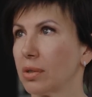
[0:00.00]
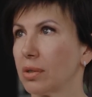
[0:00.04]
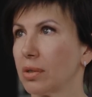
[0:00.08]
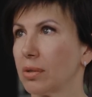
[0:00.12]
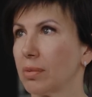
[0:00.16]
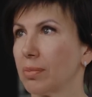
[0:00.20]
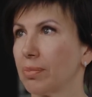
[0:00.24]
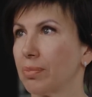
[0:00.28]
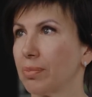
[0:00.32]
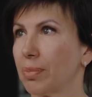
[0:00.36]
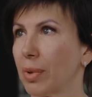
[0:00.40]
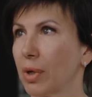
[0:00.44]

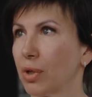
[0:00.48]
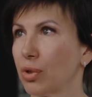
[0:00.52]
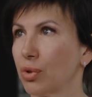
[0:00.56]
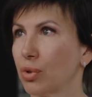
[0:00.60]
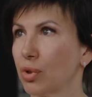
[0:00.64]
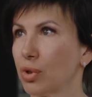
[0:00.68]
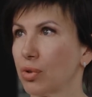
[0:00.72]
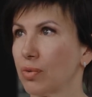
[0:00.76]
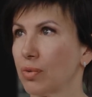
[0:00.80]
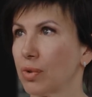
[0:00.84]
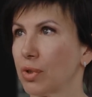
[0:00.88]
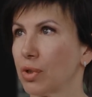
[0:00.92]
When Master
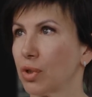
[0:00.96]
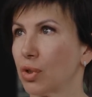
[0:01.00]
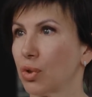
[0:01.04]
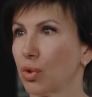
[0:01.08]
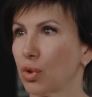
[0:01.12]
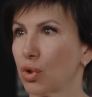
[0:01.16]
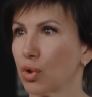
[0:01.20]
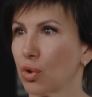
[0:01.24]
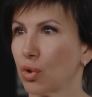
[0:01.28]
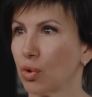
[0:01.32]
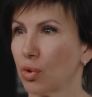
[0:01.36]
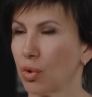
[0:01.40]
talks about
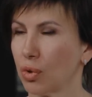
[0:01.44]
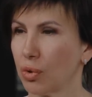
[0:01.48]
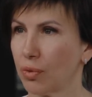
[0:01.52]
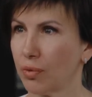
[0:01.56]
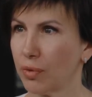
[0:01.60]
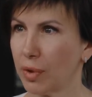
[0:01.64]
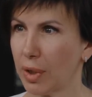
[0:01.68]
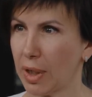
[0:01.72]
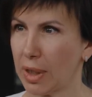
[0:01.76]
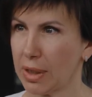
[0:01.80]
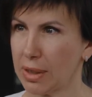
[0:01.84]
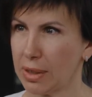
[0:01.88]
feeling what you
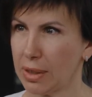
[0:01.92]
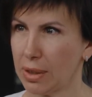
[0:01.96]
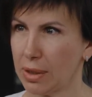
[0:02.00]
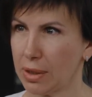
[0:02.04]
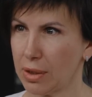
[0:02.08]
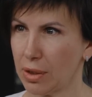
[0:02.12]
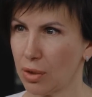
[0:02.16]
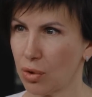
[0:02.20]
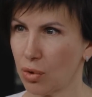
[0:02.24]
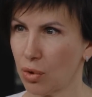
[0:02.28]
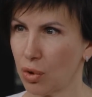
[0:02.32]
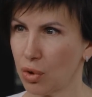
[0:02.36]
want,
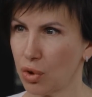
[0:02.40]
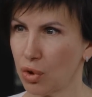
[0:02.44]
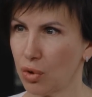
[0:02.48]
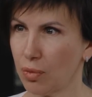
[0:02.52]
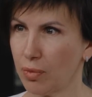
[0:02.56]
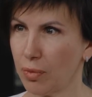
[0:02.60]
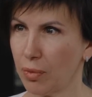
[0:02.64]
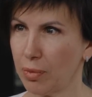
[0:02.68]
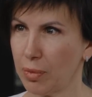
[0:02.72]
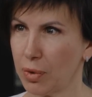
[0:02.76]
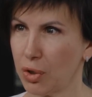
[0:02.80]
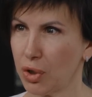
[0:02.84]
what you dream
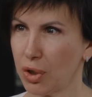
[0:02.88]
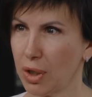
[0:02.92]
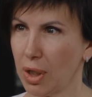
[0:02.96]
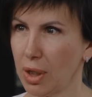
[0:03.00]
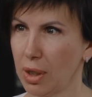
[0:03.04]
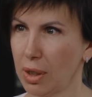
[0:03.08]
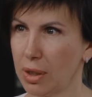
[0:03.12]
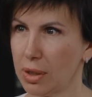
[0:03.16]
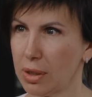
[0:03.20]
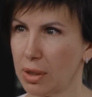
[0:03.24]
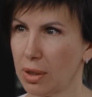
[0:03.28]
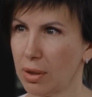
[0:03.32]
of,
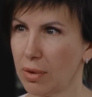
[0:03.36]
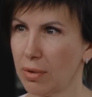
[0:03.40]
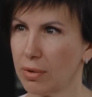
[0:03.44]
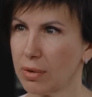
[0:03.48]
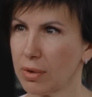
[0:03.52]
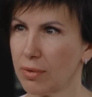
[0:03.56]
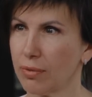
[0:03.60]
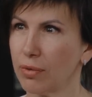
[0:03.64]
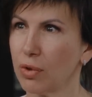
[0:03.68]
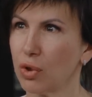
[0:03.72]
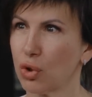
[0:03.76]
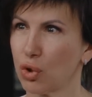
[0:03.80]
your
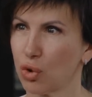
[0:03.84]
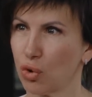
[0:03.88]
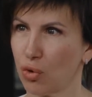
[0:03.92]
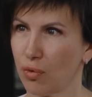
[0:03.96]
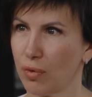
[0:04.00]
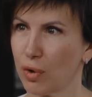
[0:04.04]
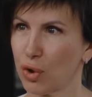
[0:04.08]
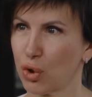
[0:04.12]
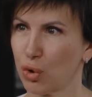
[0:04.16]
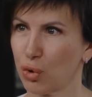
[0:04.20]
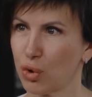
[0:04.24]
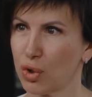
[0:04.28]
highest
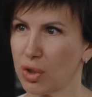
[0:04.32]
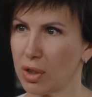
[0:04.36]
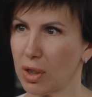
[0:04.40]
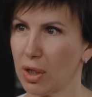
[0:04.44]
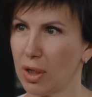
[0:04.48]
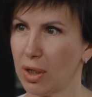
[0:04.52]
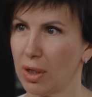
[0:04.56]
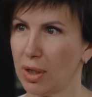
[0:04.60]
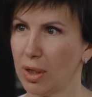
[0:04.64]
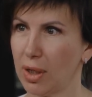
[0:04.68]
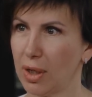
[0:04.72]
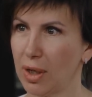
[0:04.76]
goal,
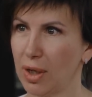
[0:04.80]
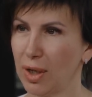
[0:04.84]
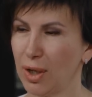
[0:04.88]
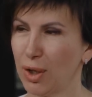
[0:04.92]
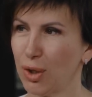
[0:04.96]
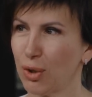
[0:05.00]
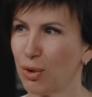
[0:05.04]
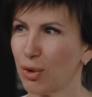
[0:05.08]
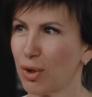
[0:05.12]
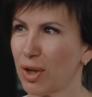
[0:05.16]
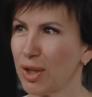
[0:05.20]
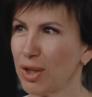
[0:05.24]
of course,
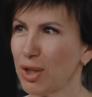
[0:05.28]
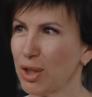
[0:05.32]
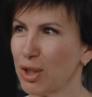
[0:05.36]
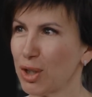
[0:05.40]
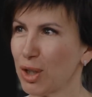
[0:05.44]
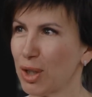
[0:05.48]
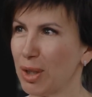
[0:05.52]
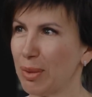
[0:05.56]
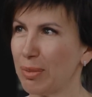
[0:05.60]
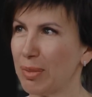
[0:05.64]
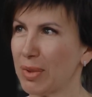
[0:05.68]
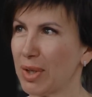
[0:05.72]
for me,
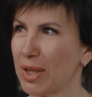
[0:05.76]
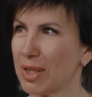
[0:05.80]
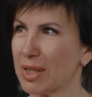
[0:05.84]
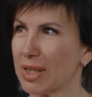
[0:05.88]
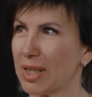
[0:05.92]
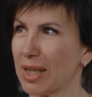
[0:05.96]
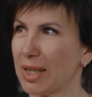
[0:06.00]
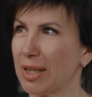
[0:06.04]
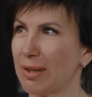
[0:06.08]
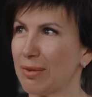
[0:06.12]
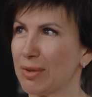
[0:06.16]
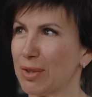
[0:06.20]
most
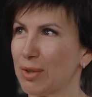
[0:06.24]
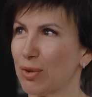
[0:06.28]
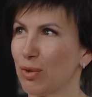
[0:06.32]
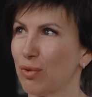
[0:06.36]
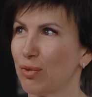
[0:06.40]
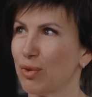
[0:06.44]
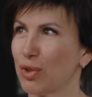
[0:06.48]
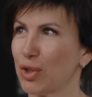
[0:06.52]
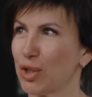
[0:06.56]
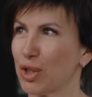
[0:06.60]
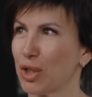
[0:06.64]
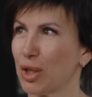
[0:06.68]
likely my
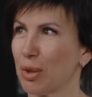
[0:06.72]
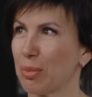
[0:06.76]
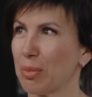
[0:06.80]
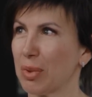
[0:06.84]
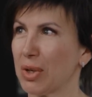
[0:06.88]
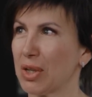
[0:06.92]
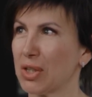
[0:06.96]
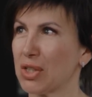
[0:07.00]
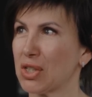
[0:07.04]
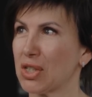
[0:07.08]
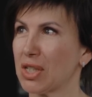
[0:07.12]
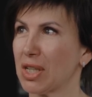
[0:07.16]
highest goal
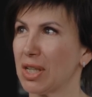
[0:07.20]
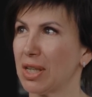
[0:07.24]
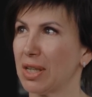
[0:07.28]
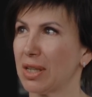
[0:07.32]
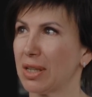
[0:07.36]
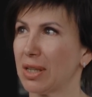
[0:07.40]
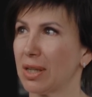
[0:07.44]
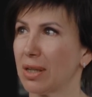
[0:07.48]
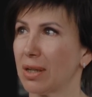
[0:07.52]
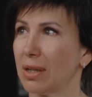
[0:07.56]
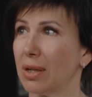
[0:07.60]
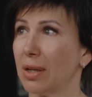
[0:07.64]
is to
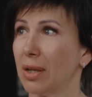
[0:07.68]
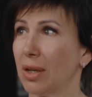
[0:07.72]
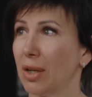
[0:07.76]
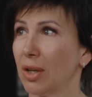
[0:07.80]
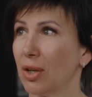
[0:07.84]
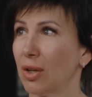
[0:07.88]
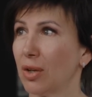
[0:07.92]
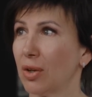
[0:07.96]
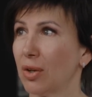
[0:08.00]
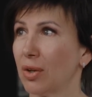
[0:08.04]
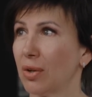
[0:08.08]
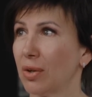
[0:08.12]
be in
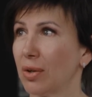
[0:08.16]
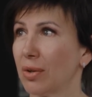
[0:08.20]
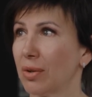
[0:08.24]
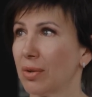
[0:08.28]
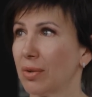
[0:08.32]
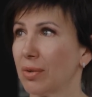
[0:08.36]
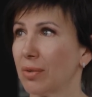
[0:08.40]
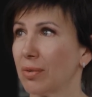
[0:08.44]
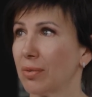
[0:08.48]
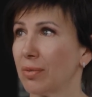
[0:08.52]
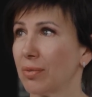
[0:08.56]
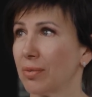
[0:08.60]
harmony,
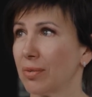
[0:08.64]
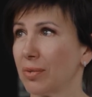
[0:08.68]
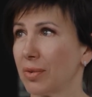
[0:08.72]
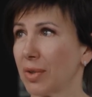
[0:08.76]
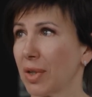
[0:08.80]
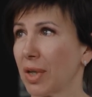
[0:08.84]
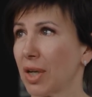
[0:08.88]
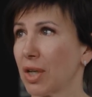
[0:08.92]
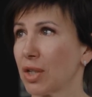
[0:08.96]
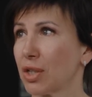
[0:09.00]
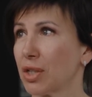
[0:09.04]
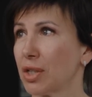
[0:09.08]
light,
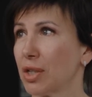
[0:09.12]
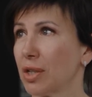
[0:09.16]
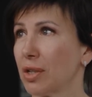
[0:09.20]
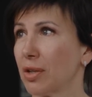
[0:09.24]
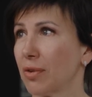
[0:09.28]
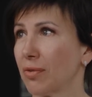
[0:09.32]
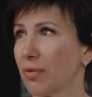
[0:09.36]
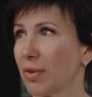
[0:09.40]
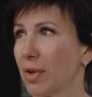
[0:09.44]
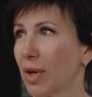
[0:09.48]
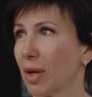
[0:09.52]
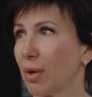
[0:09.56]
joy,
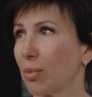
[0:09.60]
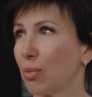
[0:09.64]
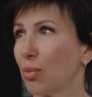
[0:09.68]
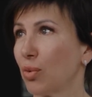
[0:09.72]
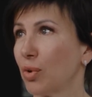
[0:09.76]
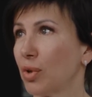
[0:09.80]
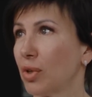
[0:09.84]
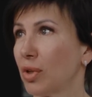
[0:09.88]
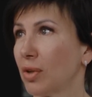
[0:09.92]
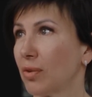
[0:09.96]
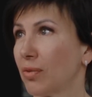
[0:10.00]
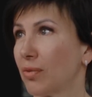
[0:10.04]

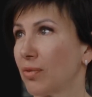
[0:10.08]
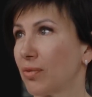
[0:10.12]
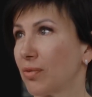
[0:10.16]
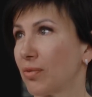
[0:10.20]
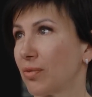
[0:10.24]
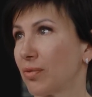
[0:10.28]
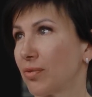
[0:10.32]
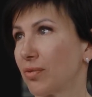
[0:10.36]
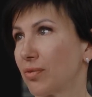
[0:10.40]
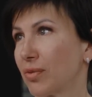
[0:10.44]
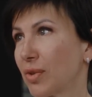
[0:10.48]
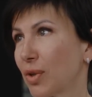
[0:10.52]
acceptance,
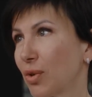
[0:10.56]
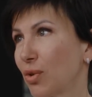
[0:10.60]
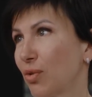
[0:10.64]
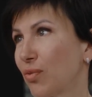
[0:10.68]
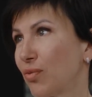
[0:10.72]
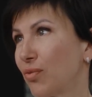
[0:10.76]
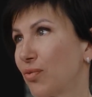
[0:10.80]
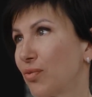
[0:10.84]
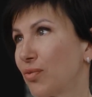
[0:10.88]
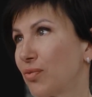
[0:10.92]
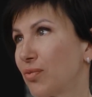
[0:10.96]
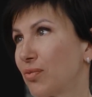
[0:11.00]

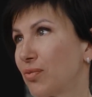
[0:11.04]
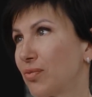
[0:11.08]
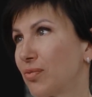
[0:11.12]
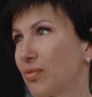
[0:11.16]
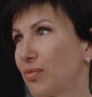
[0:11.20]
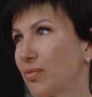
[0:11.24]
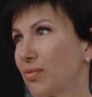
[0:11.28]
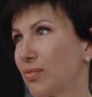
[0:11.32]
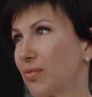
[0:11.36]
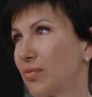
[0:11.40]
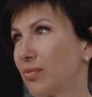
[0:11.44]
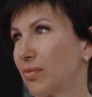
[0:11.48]
peace.
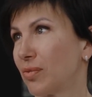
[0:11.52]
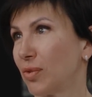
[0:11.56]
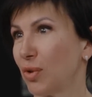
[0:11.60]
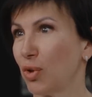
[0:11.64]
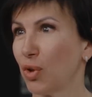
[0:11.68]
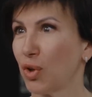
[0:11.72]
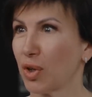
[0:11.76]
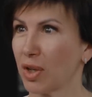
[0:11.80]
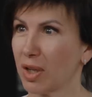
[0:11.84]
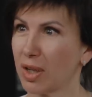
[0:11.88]
To me, that's